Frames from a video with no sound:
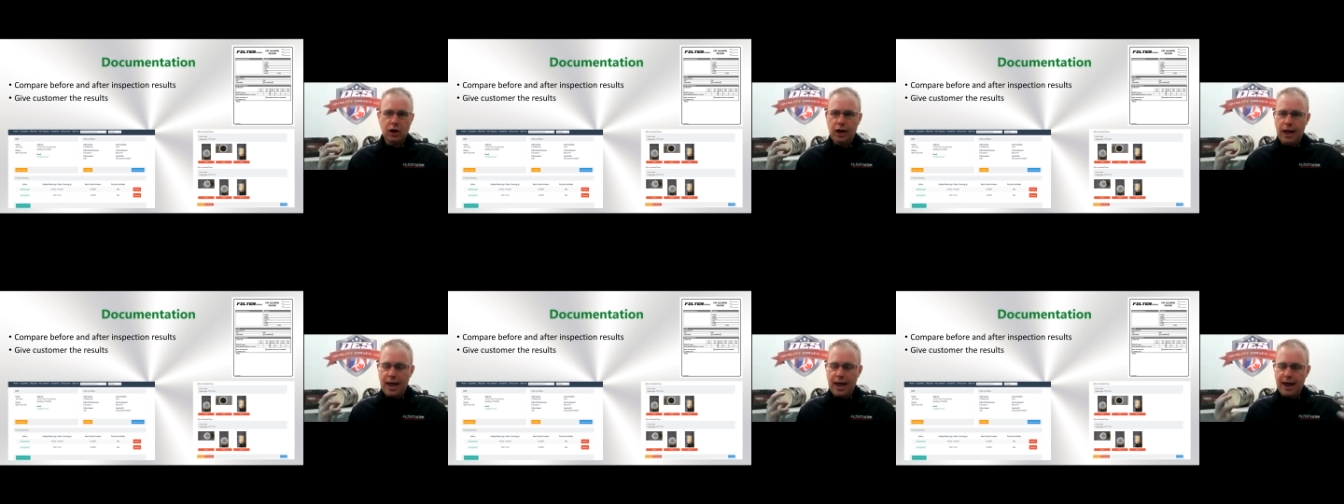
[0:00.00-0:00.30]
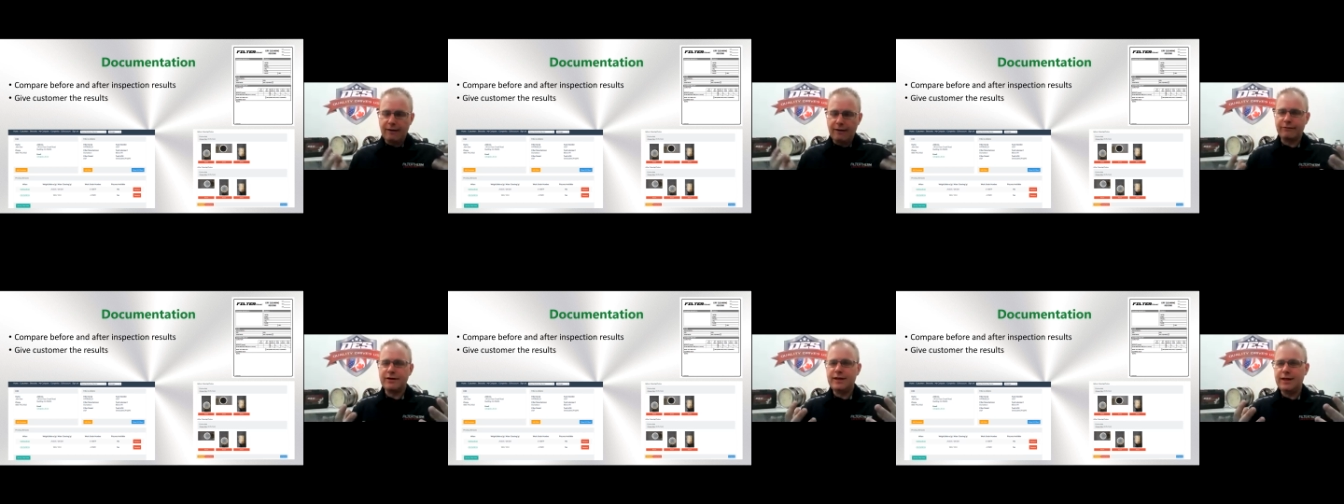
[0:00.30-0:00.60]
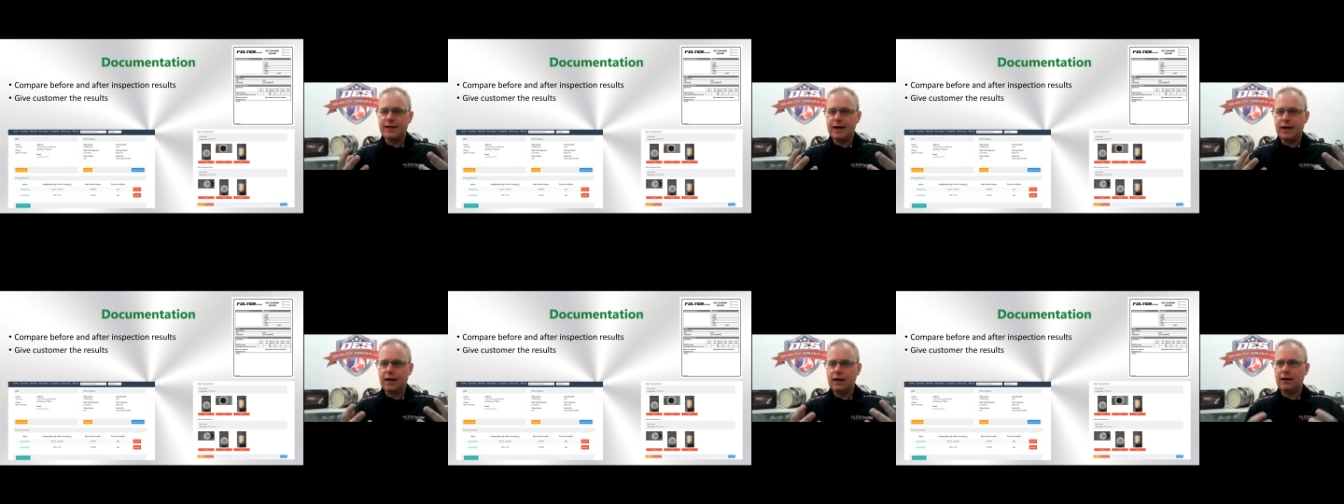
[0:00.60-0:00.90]

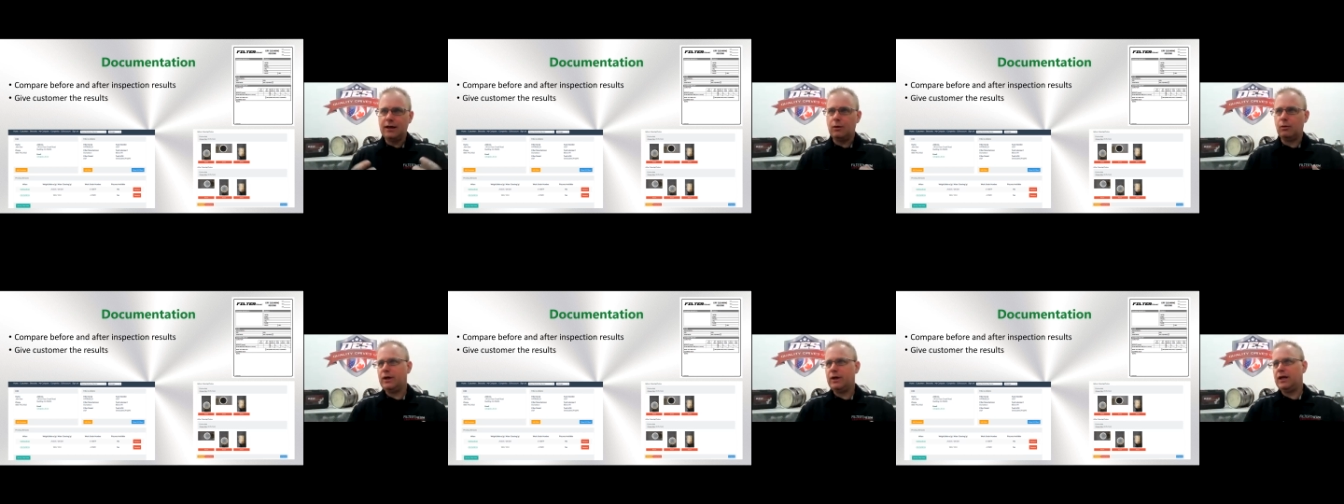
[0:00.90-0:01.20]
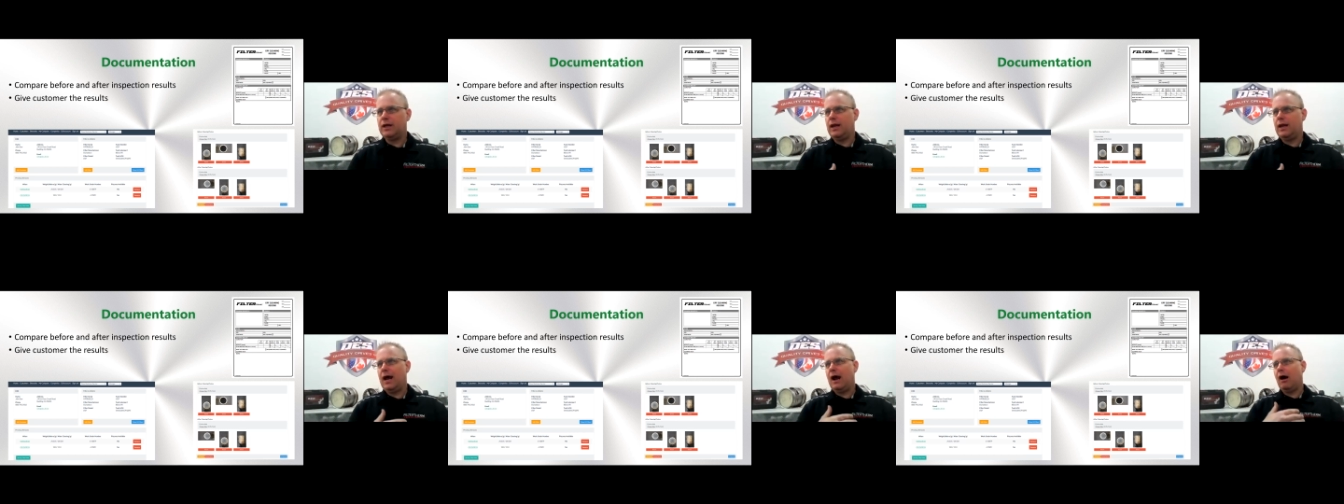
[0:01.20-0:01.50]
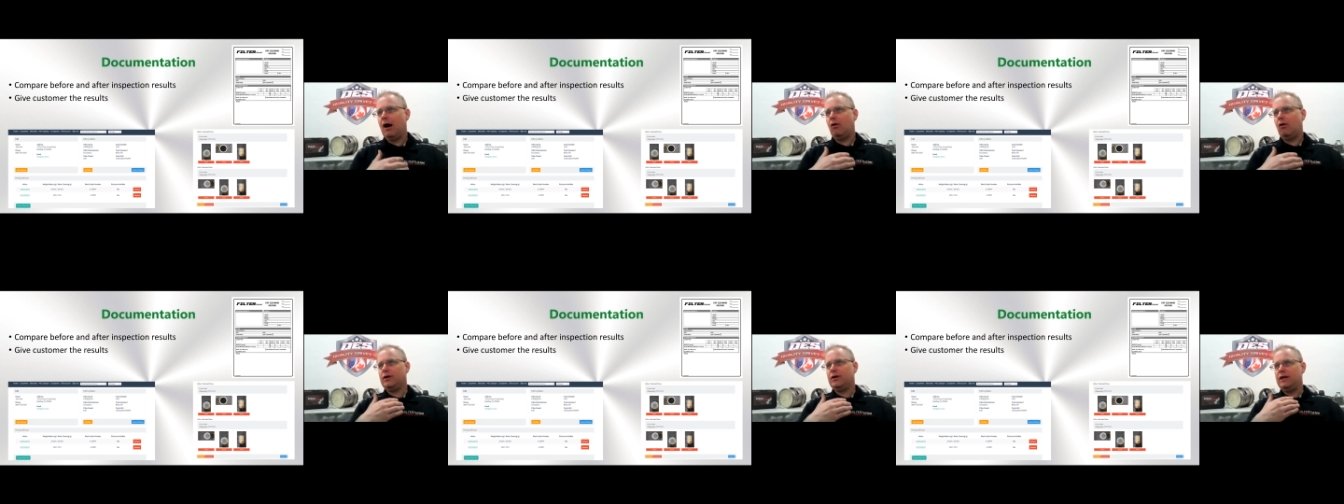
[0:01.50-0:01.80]
everything that we can
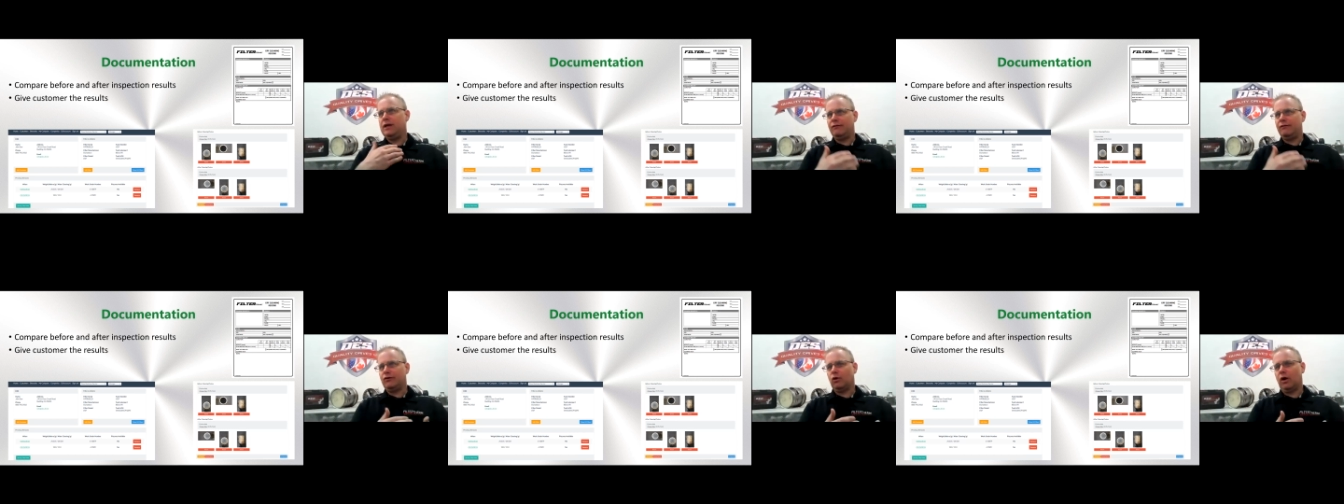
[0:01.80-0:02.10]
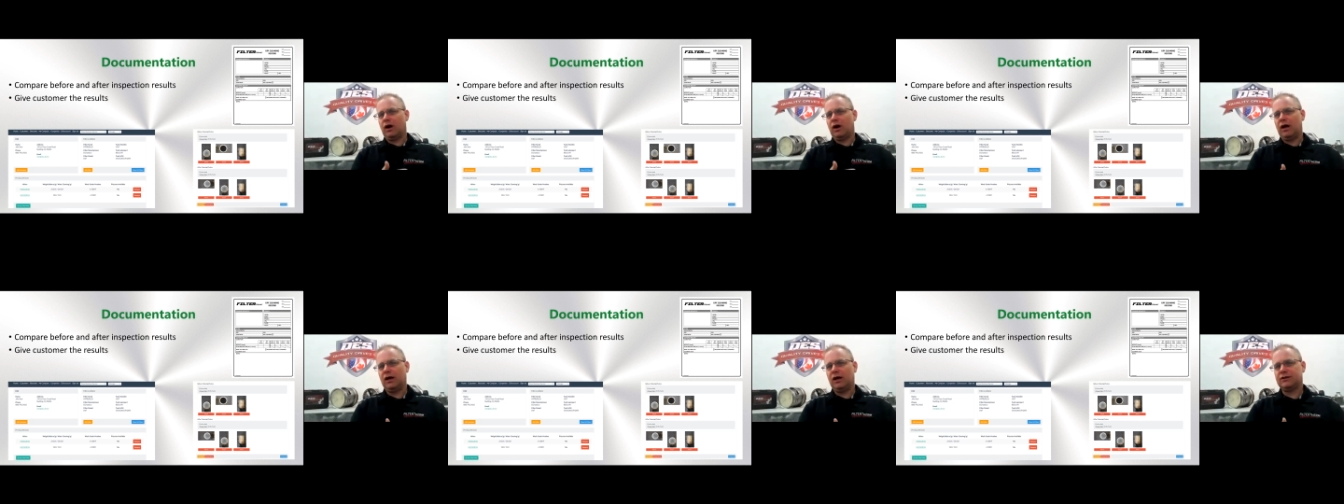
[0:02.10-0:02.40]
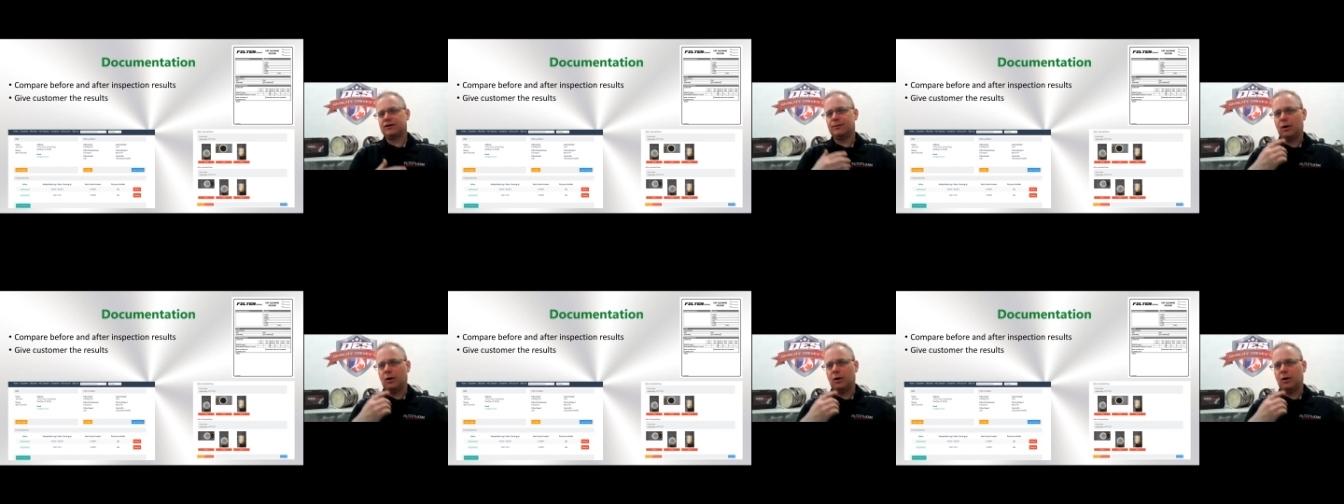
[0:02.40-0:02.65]
now give to our customer.